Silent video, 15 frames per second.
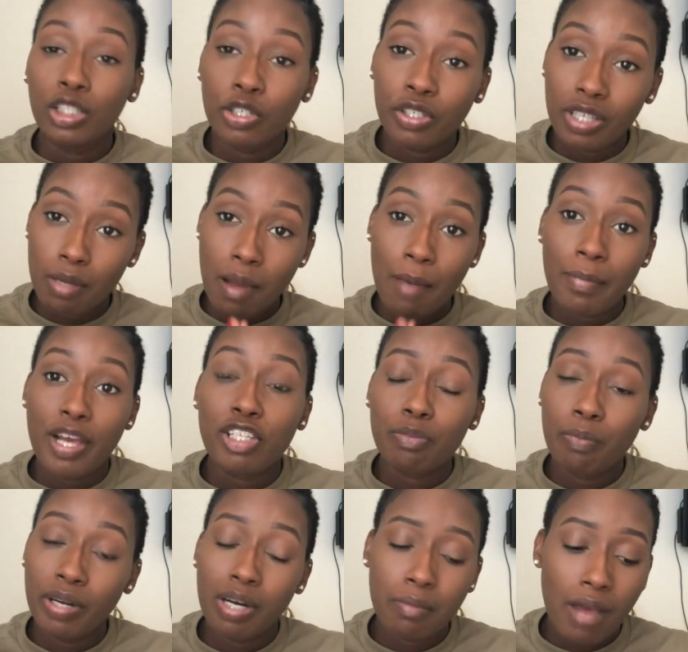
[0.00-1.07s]
looking my
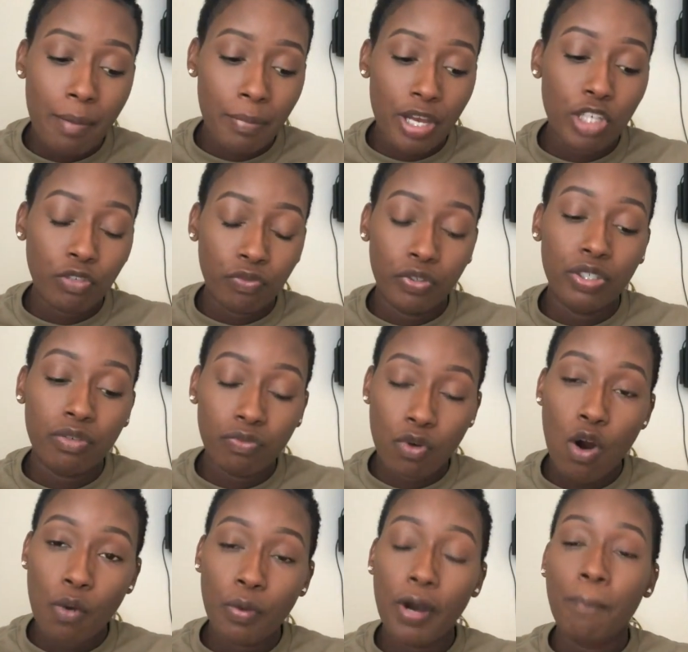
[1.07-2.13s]
best, putting my best foot
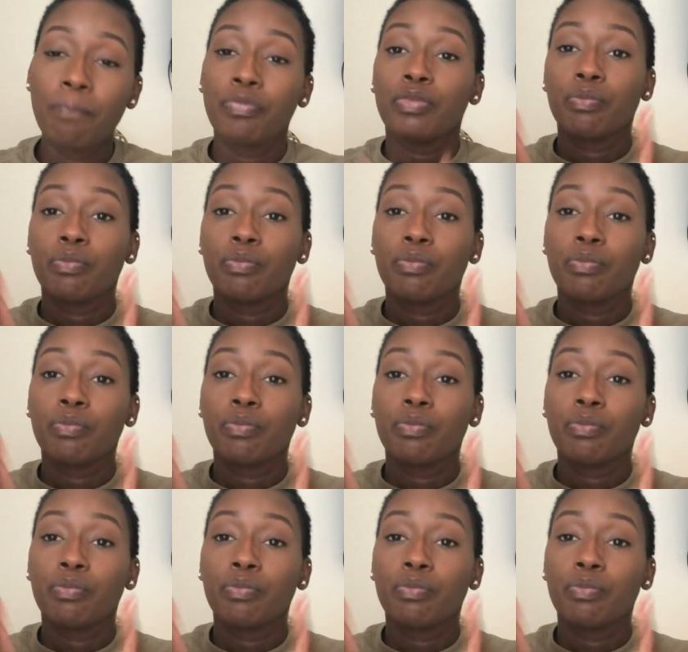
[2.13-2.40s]
forward?